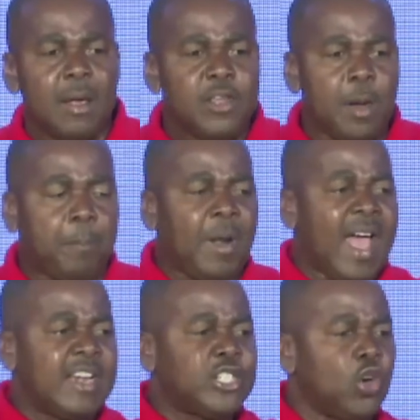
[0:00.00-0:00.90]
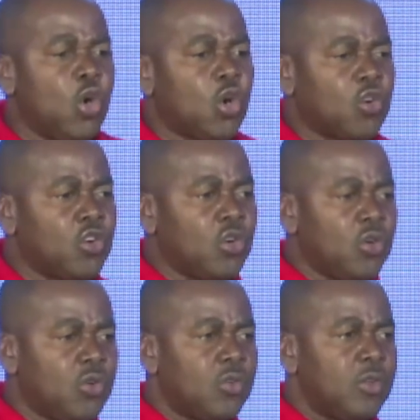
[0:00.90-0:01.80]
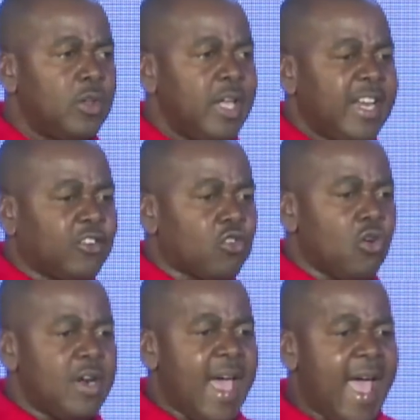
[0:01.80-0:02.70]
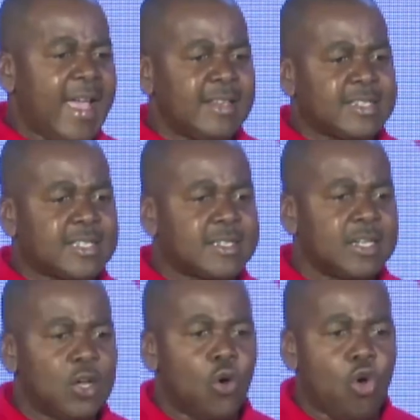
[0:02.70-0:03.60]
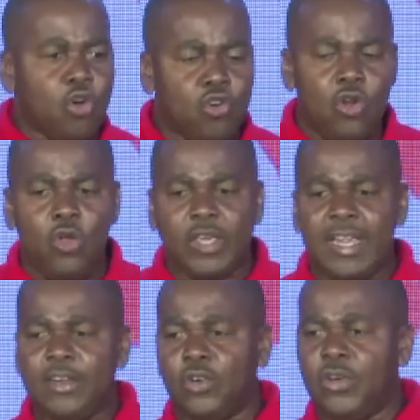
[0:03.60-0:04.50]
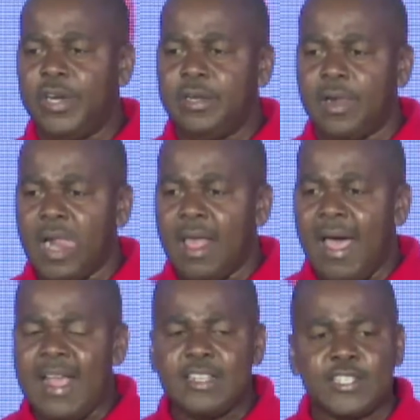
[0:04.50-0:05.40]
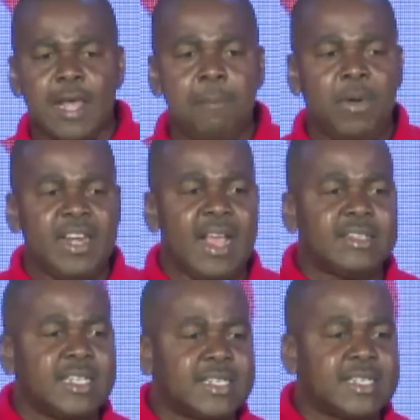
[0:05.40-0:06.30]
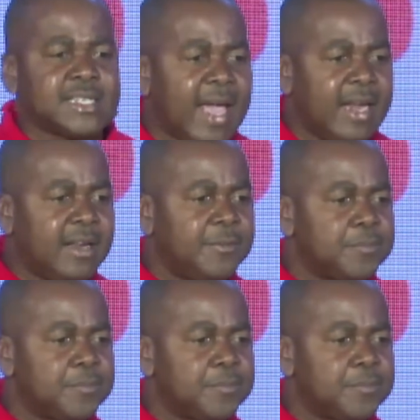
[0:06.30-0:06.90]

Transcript: you plant your okra, it grow nice, okra looking good, and somebody else decide